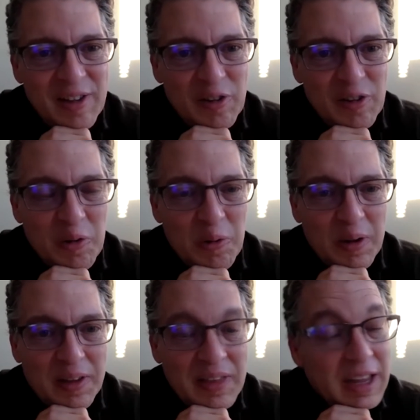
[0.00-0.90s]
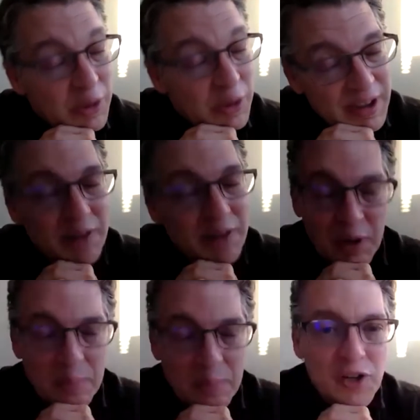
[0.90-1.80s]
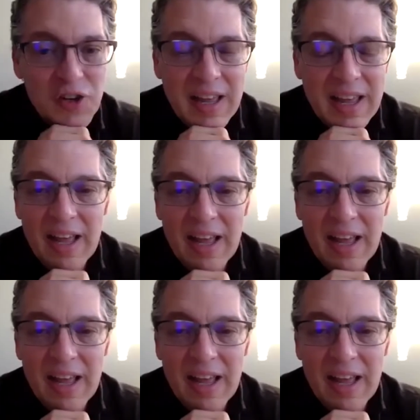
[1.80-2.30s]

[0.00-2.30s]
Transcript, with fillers: So uh, thank you again very much,